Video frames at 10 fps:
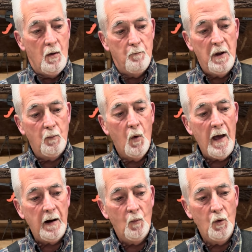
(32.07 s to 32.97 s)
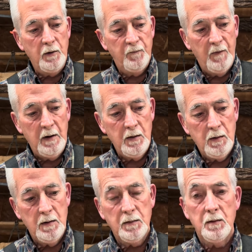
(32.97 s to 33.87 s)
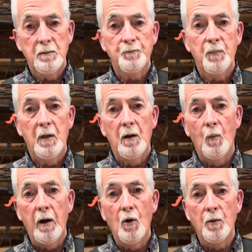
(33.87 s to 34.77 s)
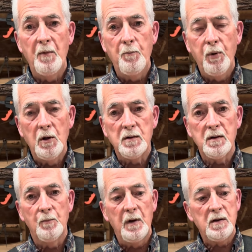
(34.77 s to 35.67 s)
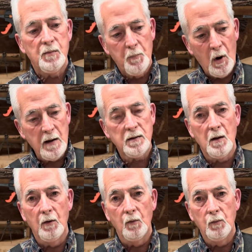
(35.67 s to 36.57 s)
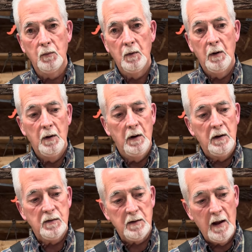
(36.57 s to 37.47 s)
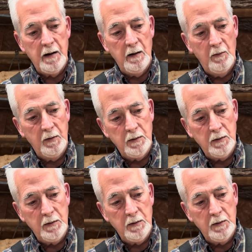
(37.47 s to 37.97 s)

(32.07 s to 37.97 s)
mid-wax wood finishes, and we're going to be putting some espresso stain on it.